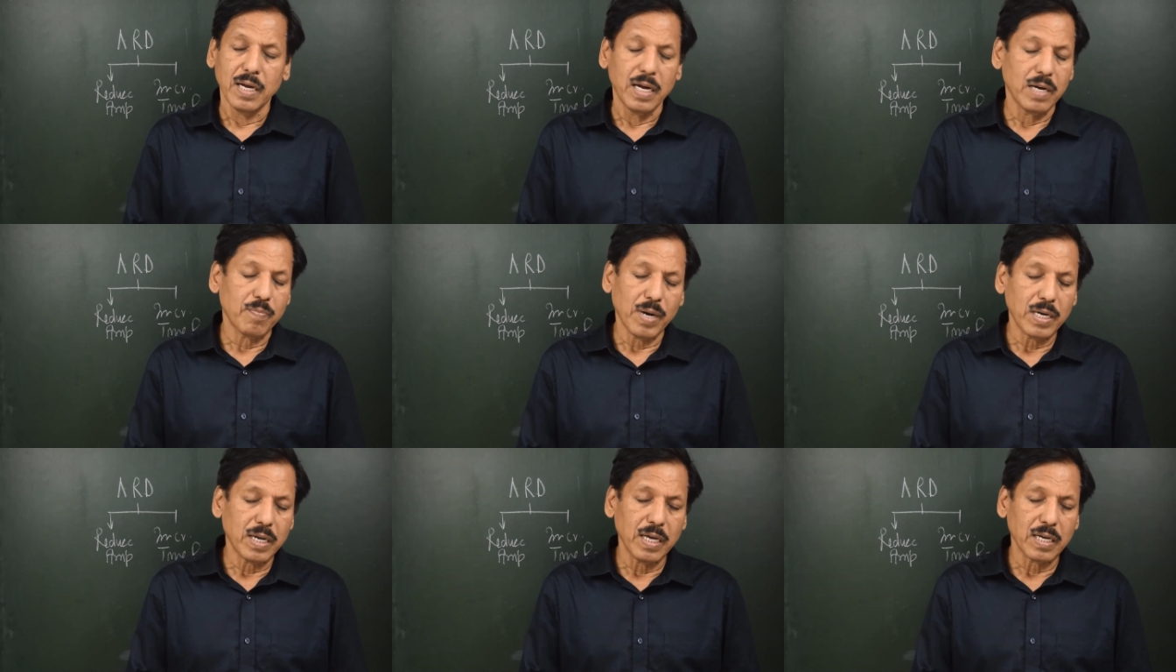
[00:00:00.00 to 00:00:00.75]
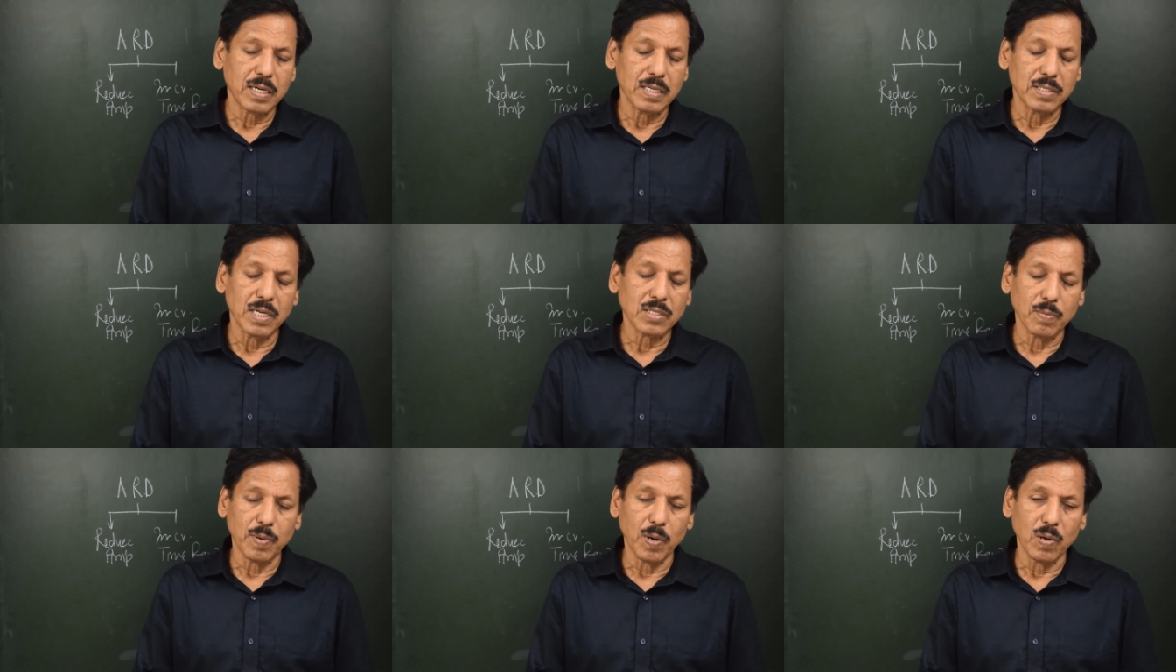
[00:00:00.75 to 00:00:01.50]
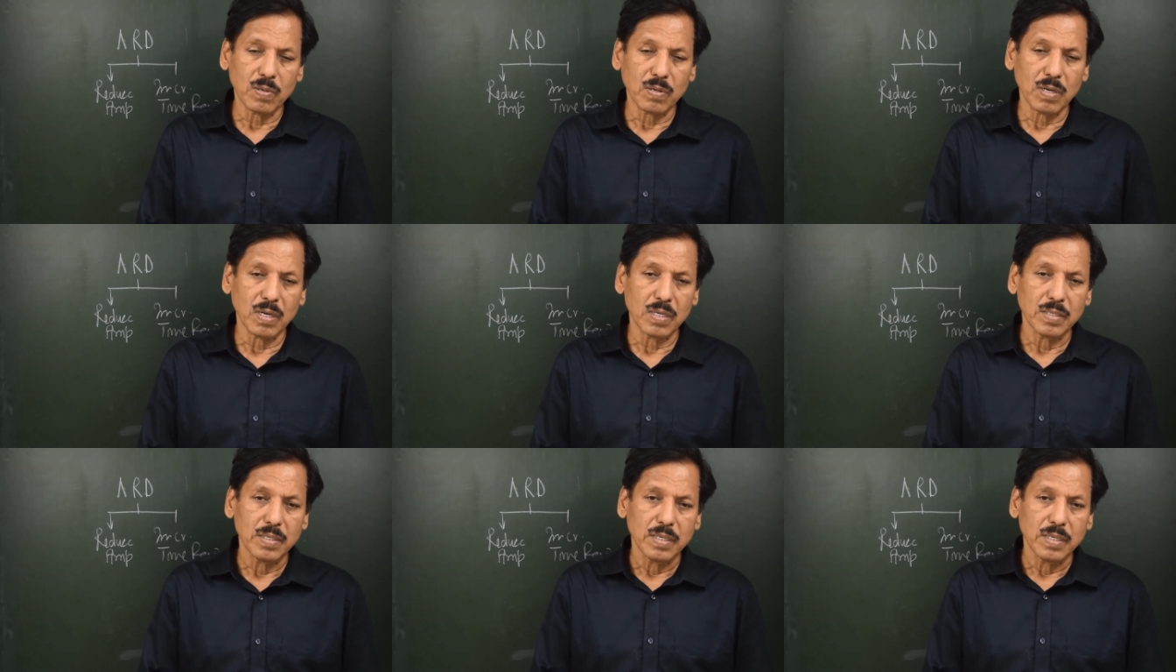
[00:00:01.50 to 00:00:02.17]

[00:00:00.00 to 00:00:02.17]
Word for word: it might take just about uh,